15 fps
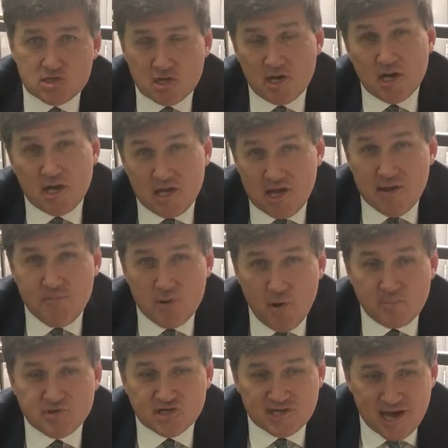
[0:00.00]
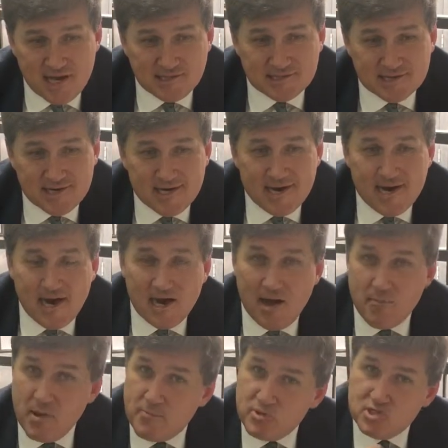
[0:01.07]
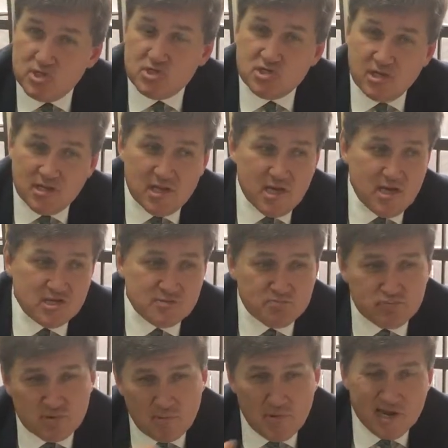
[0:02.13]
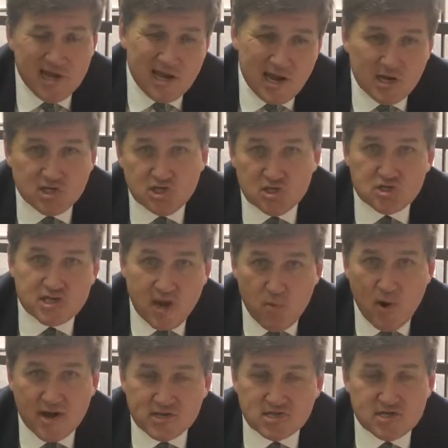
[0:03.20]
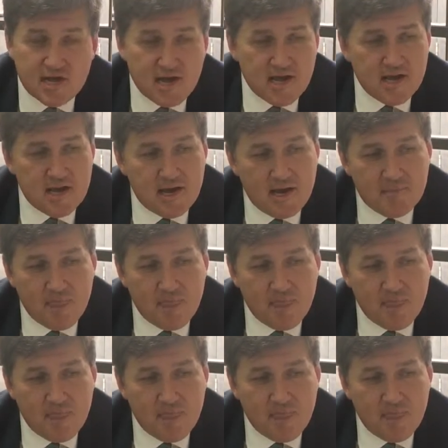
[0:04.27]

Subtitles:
so that I can keep you up to date. And I'll be producing these probably kind of Tuesday, Wednesday